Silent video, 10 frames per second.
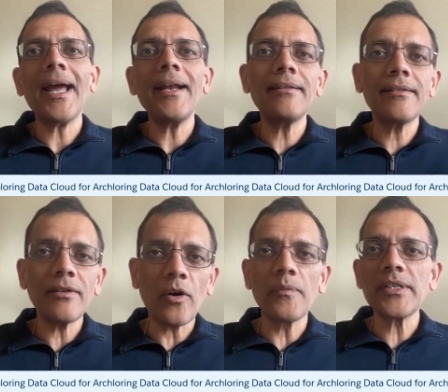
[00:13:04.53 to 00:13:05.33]
and
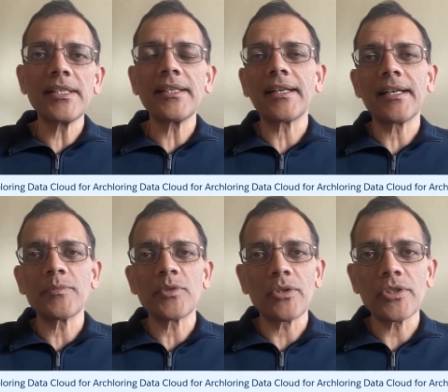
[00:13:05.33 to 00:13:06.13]
obviously that
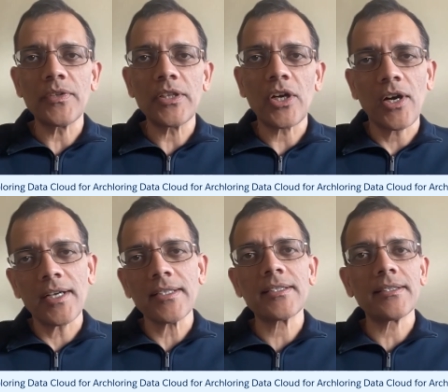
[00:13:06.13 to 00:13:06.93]
comes also with the
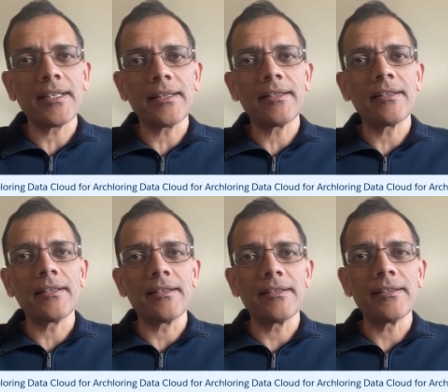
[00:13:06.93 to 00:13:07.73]
cost that
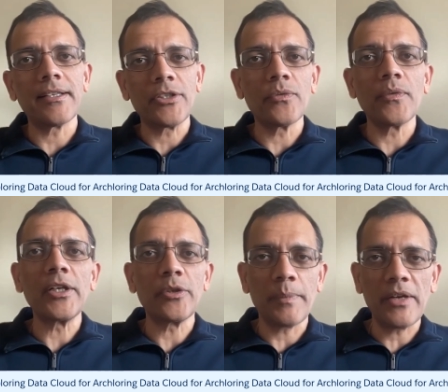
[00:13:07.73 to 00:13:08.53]
uh, that you're
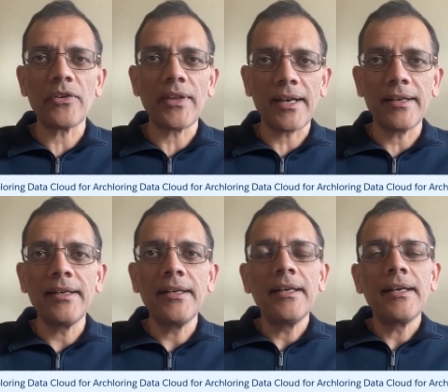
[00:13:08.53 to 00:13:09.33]
willing to pay for that
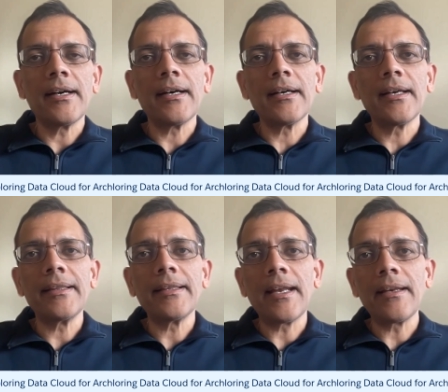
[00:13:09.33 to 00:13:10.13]
uh,
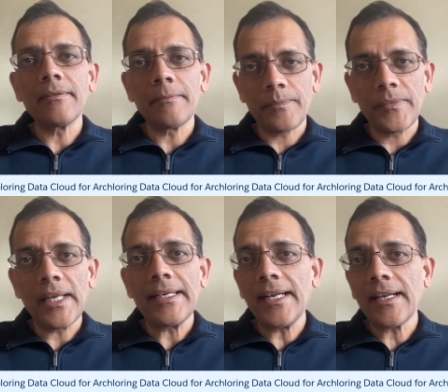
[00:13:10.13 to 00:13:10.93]
Absolutely. And,
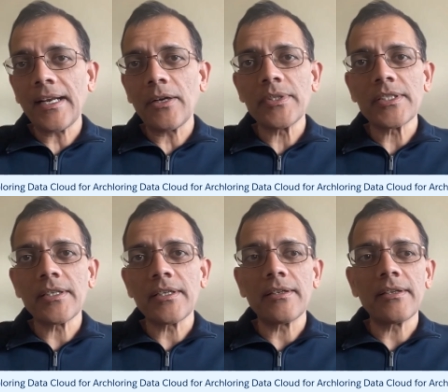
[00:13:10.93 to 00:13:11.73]
and data cloud is
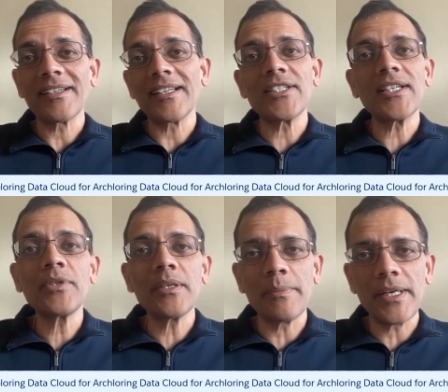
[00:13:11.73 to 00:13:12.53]
a
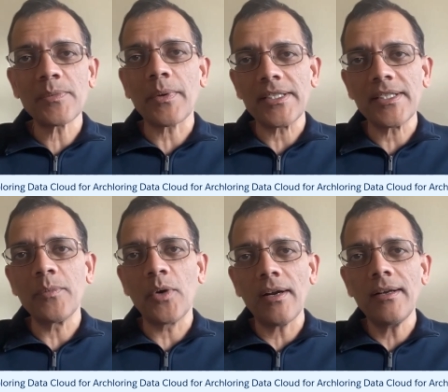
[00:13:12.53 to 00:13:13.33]
consumption based pricing
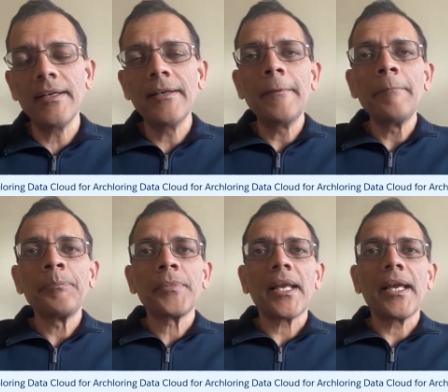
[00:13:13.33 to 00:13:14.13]
model
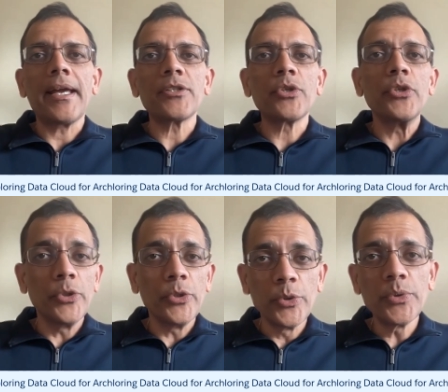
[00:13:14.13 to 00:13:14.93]
and so you
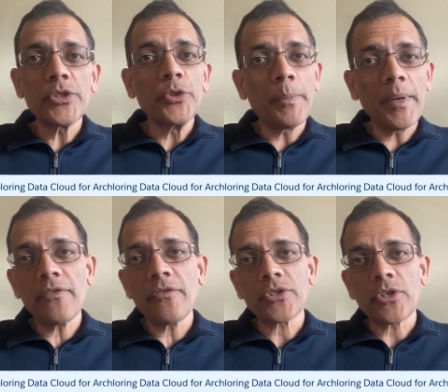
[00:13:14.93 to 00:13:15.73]
use you pay
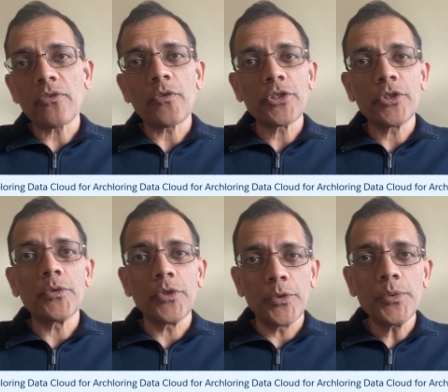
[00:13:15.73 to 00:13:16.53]
for sort of what
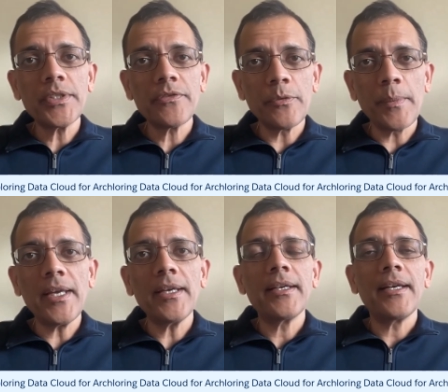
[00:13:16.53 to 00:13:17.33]
you use if you
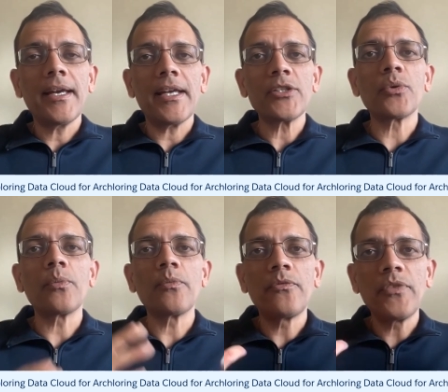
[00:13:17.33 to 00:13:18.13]
may and
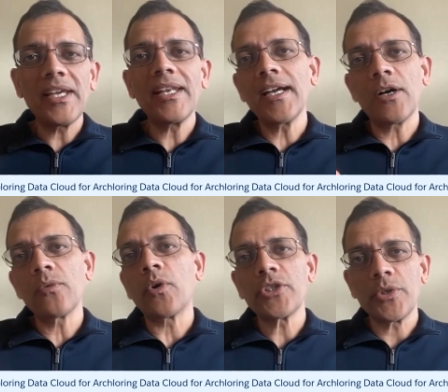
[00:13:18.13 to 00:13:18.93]
so figuring
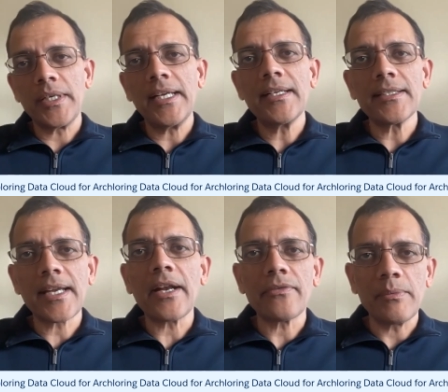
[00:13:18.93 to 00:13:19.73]
out what you need is
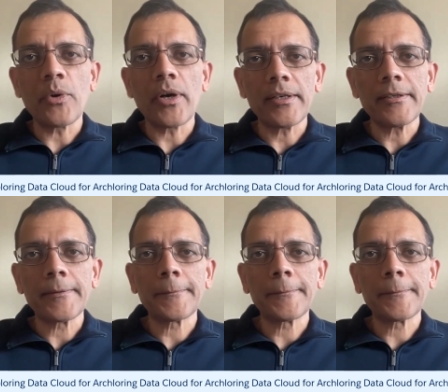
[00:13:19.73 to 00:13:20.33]
kind of important